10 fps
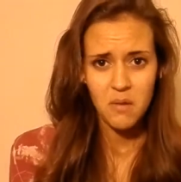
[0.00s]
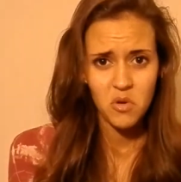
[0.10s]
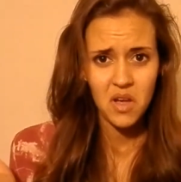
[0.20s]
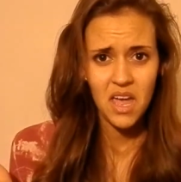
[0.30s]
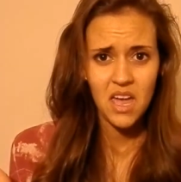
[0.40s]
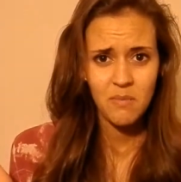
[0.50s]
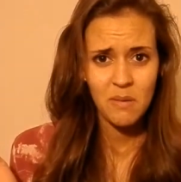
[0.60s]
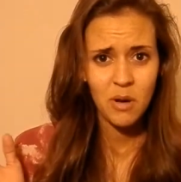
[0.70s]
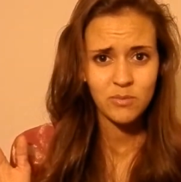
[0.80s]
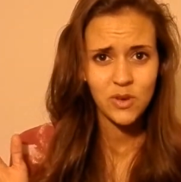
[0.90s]
I'm okay, my
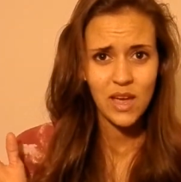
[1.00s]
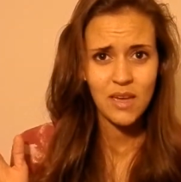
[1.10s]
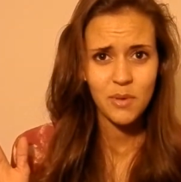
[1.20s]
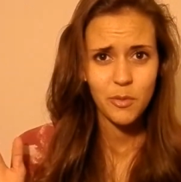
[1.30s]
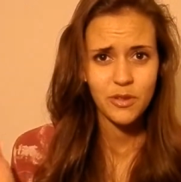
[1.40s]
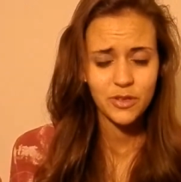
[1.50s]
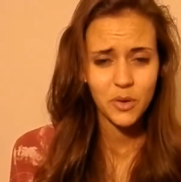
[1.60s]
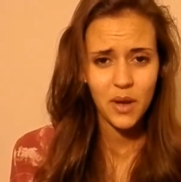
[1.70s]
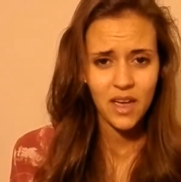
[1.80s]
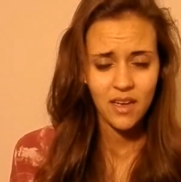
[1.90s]
mom's okay, my brother's
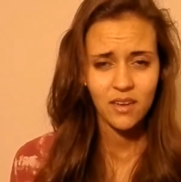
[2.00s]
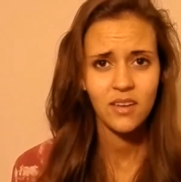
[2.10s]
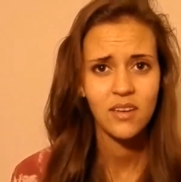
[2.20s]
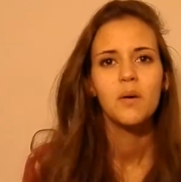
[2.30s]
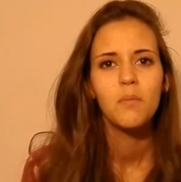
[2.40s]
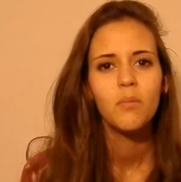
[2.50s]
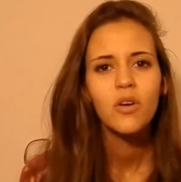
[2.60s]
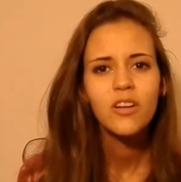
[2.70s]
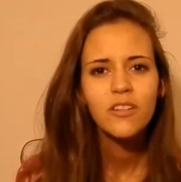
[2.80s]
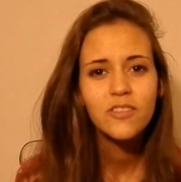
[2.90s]
okay.
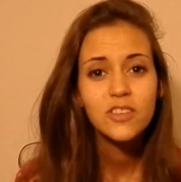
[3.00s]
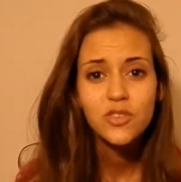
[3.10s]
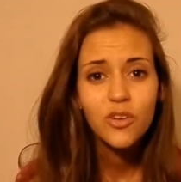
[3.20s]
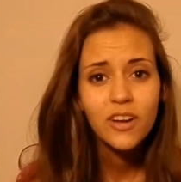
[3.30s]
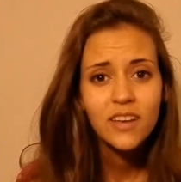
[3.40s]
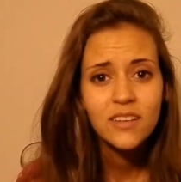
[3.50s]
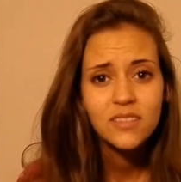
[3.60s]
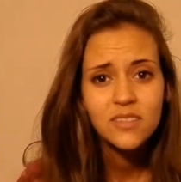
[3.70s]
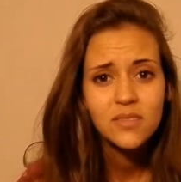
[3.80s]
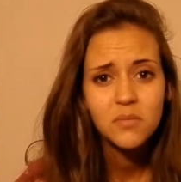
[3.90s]
Moral of the story
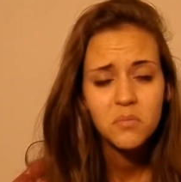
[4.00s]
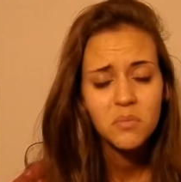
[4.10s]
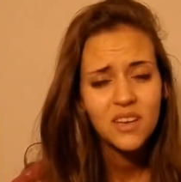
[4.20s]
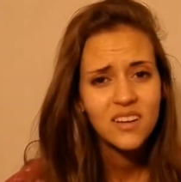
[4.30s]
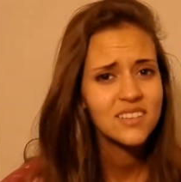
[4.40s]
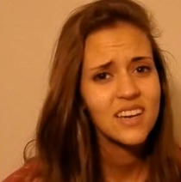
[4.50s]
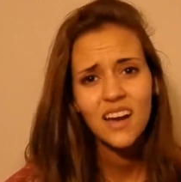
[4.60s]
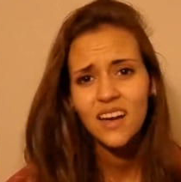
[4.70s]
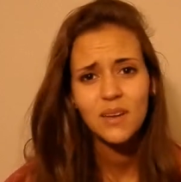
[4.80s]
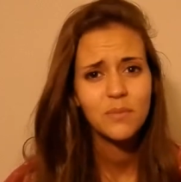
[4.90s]
is be on
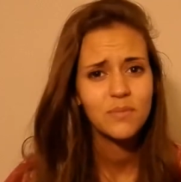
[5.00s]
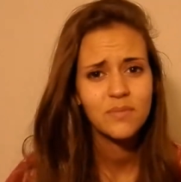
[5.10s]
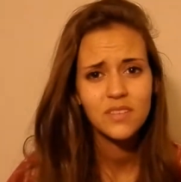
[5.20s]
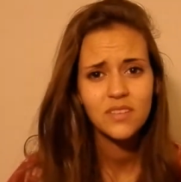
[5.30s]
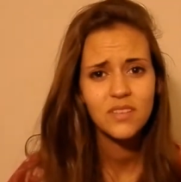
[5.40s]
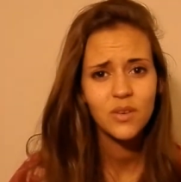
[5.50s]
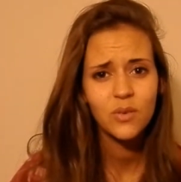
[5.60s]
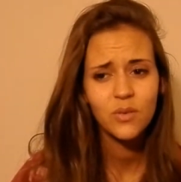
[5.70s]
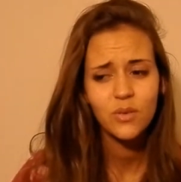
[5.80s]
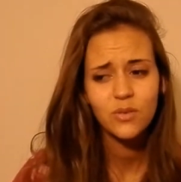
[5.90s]
time.
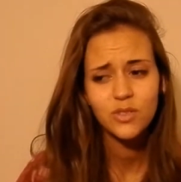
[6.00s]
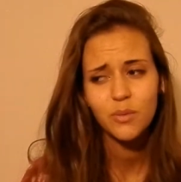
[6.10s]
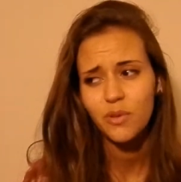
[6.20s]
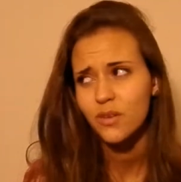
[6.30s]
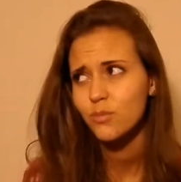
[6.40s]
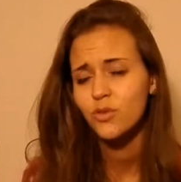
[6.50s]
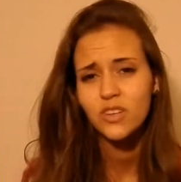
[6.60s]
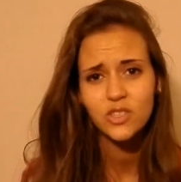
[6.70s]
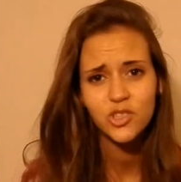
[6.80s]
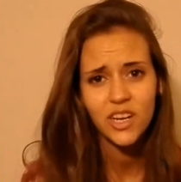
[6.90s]
Don't go jumping on
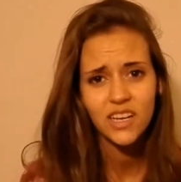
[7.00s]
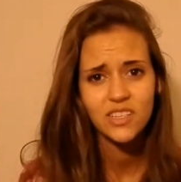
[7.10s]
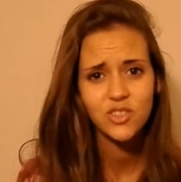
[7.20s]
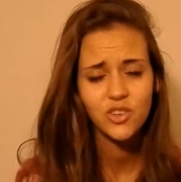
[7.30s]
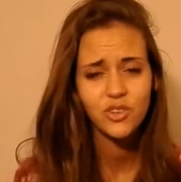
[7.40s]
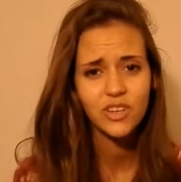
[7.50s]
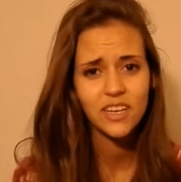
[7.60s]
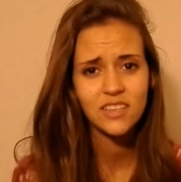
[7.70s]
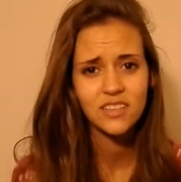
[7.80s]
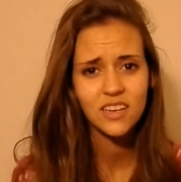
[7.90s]
moving trains, or you'll
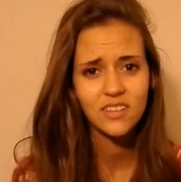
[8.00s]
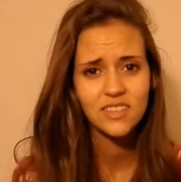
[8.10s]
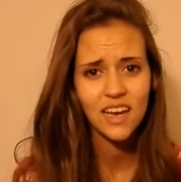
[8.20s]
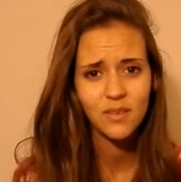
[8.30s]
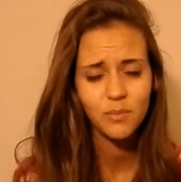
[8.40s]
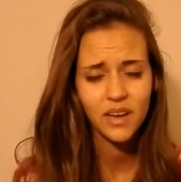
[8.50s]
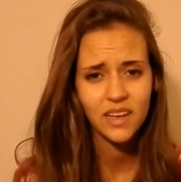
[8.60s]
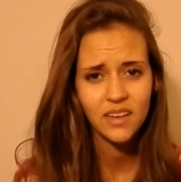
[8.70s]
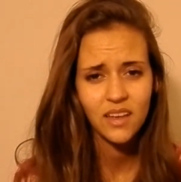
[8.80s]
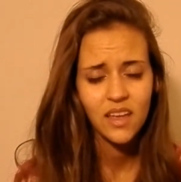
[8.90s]
get yelled at
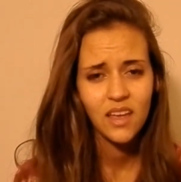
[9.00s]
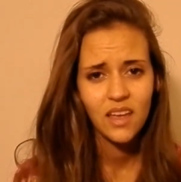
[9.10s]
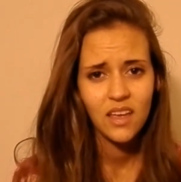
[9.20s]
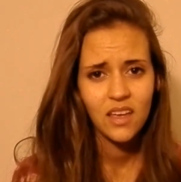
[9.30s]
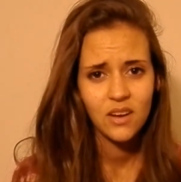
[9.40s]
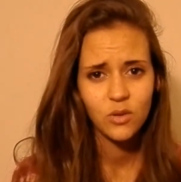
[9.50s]
by an